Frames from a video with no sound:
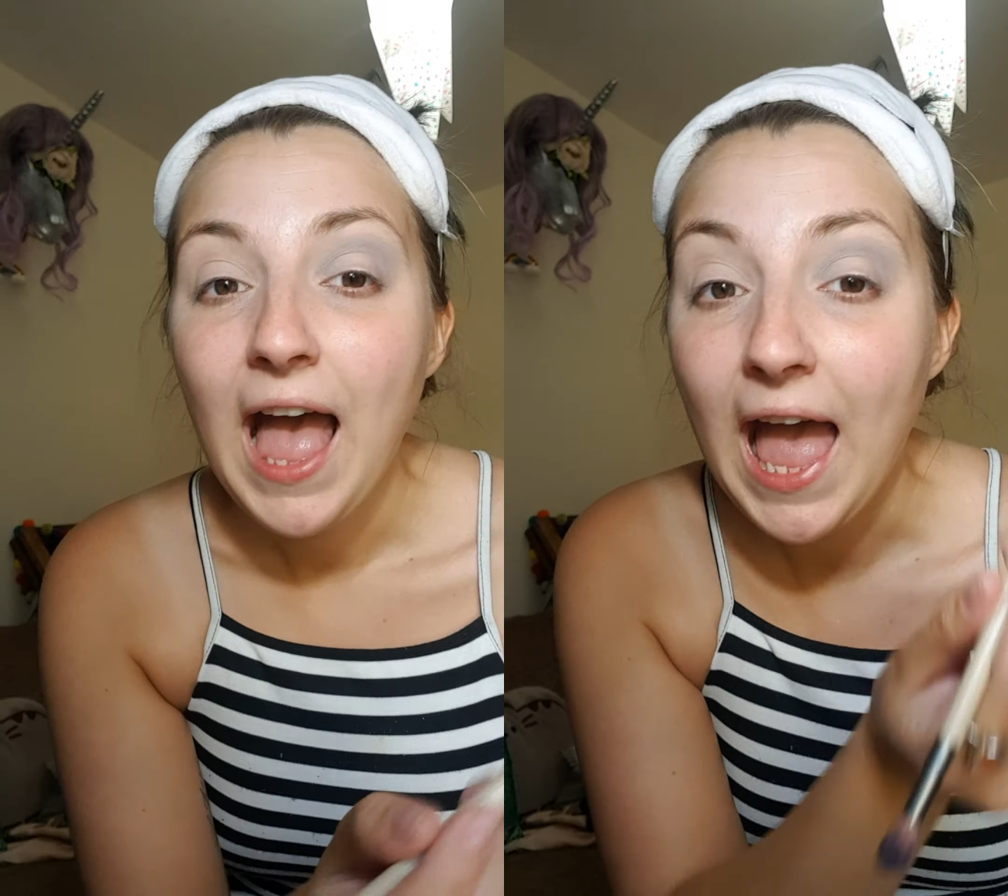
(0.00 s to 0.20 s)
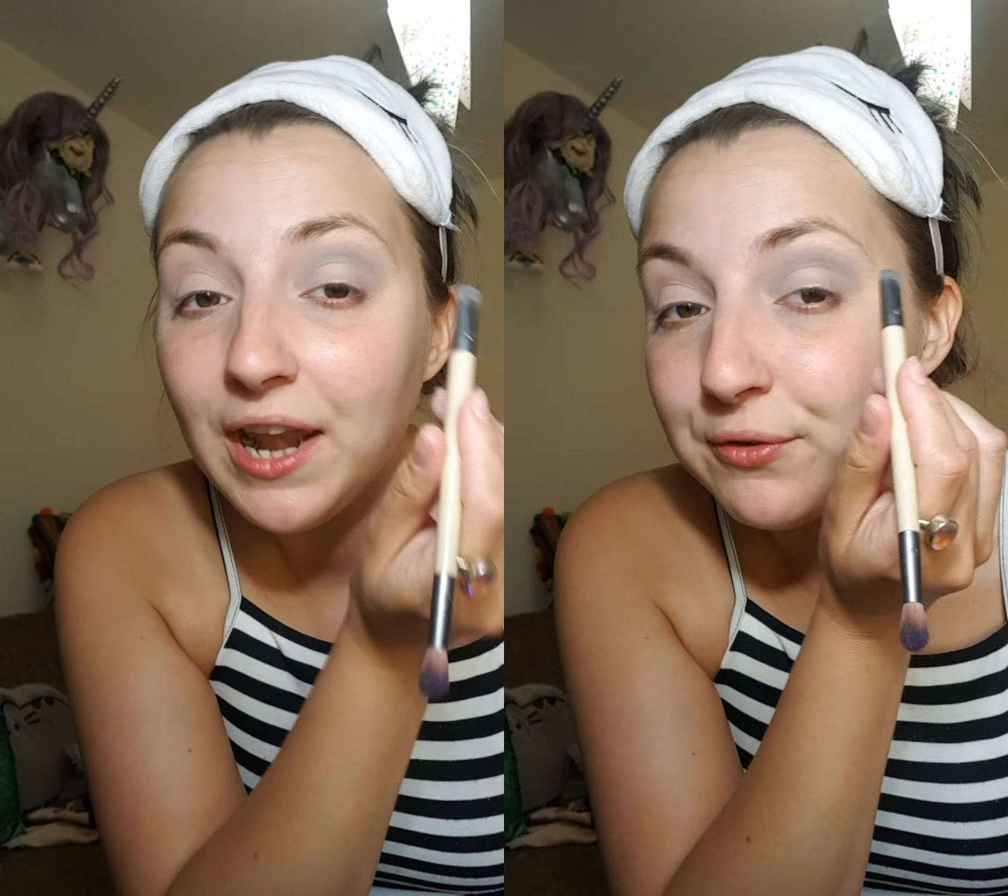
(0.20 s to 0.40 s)

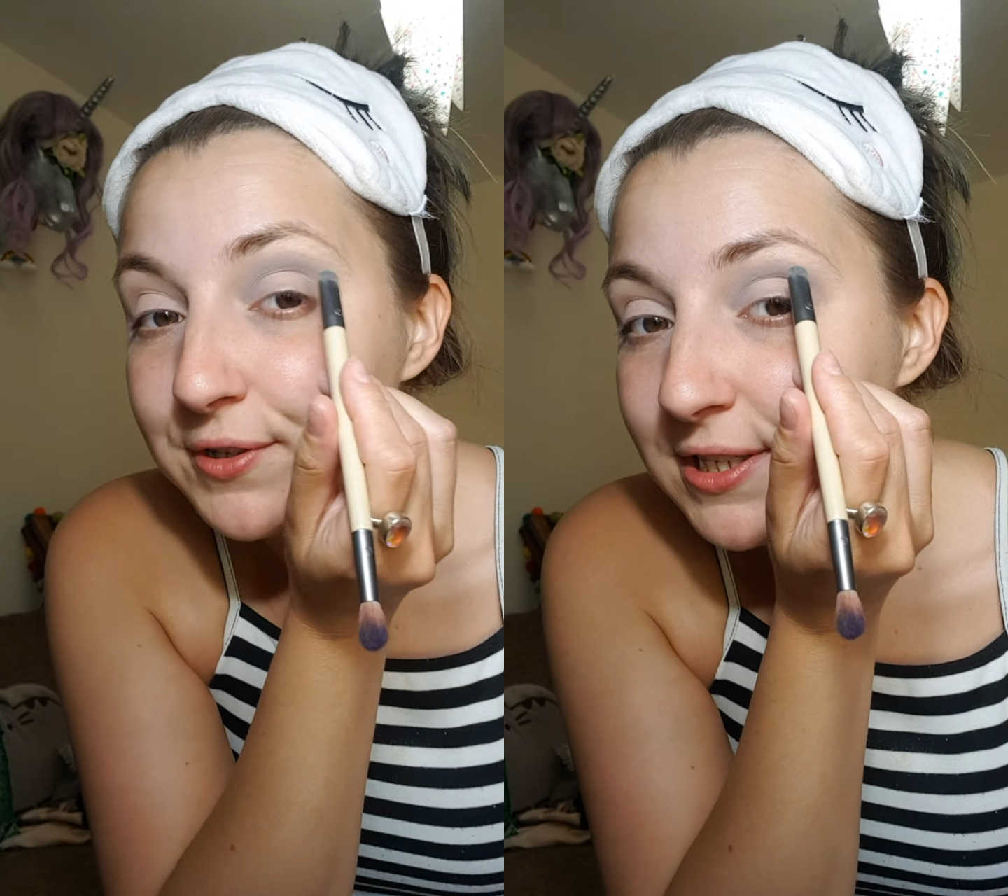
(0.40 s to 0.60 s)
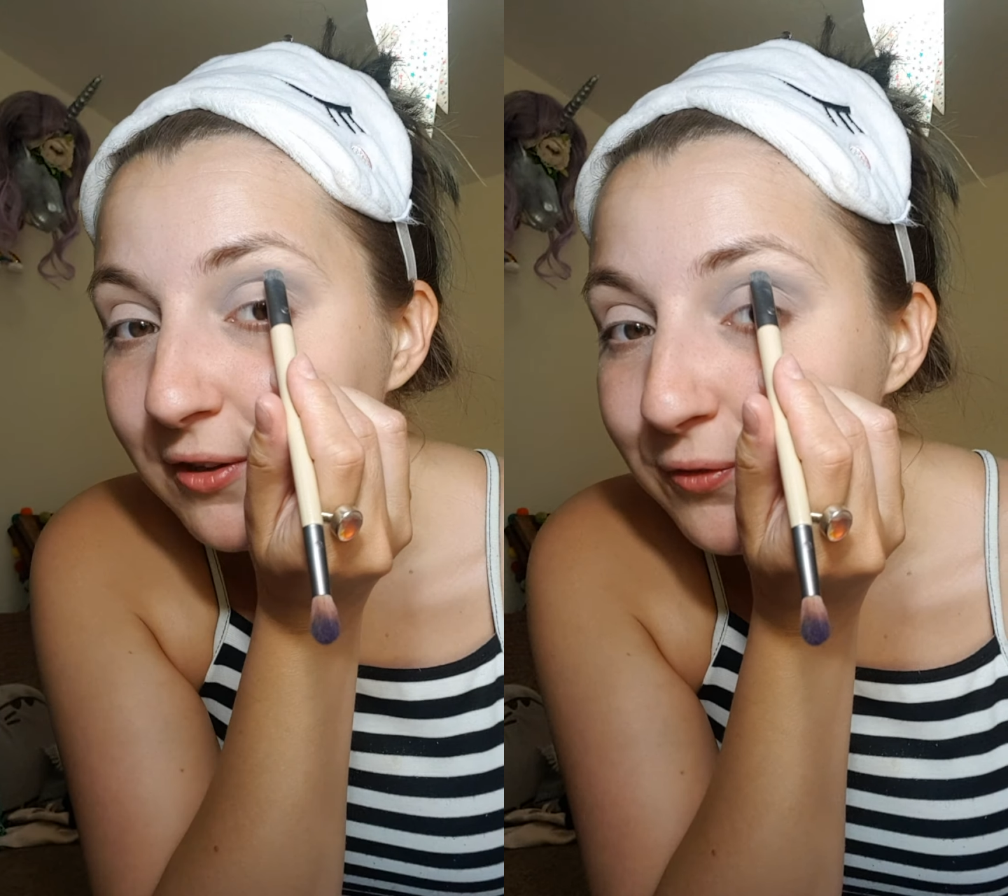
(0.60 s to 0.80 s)
And
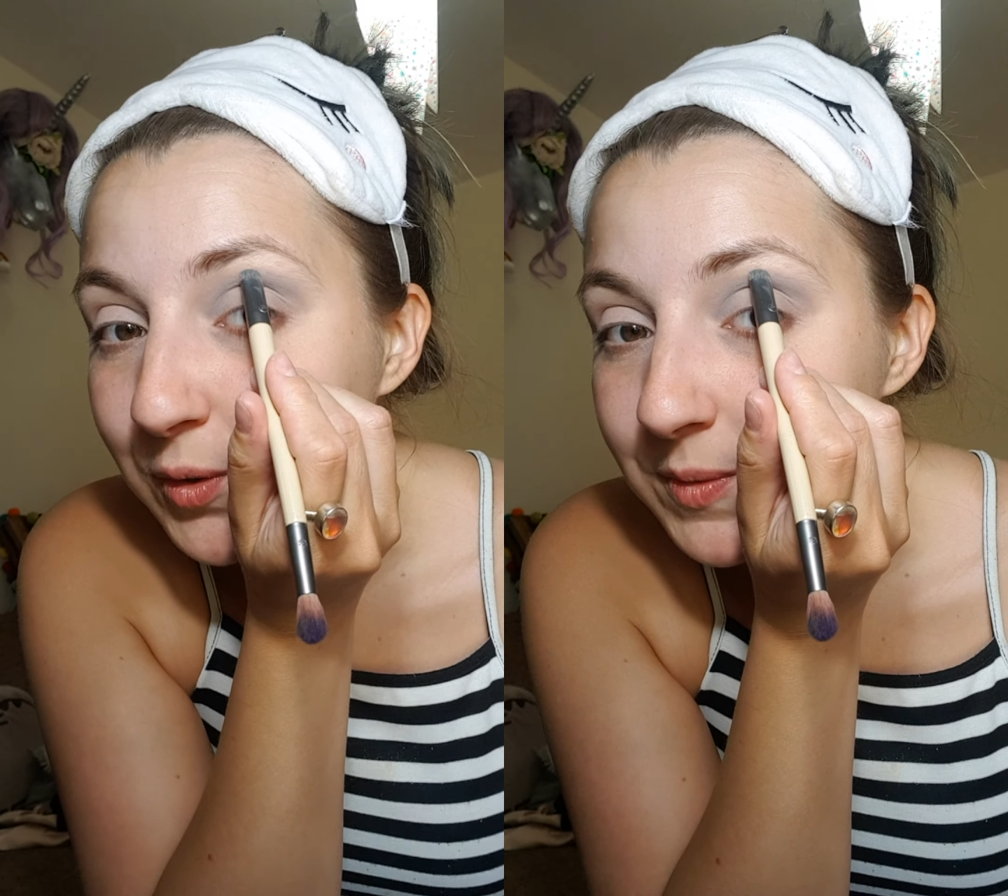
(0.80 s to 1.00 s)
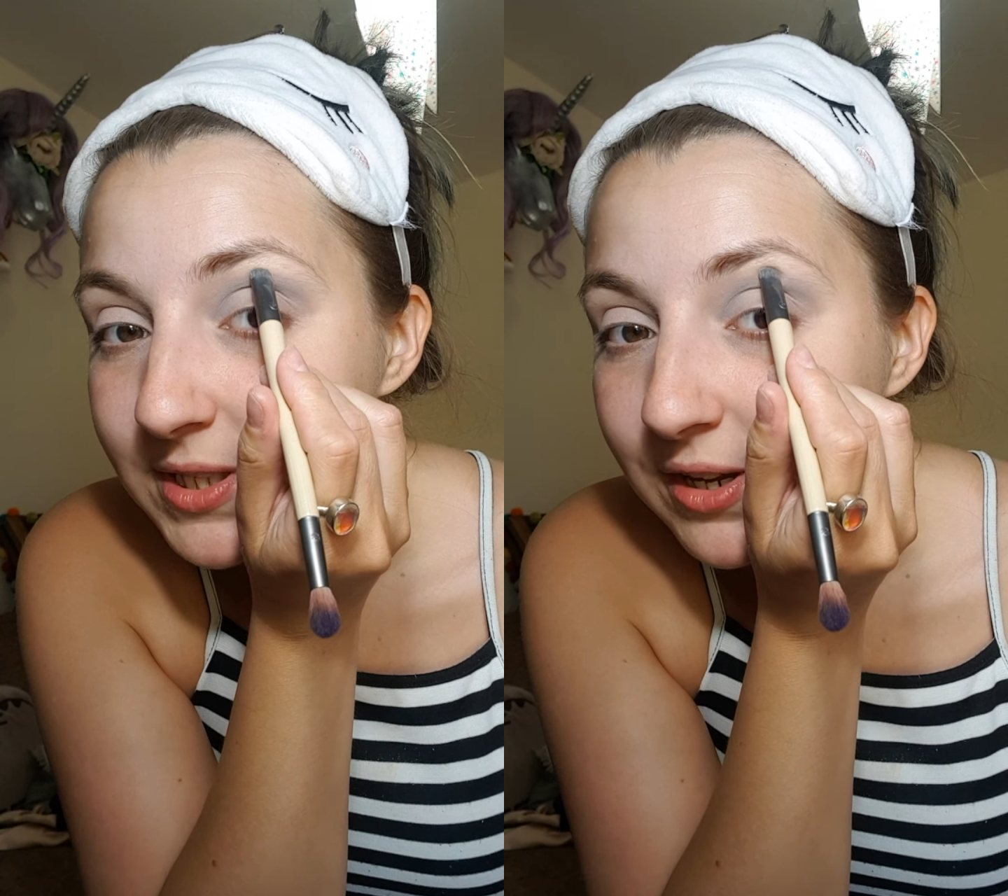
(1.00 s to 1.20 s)
also I thought
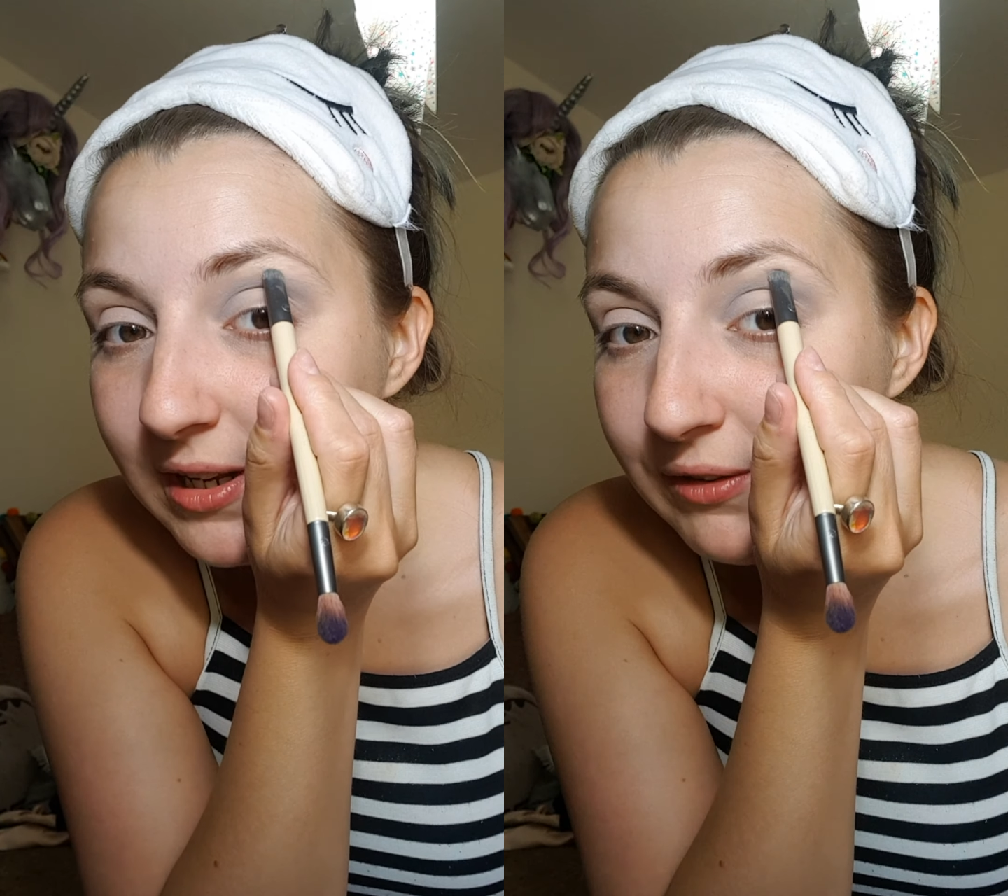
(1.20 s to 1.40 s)
it was only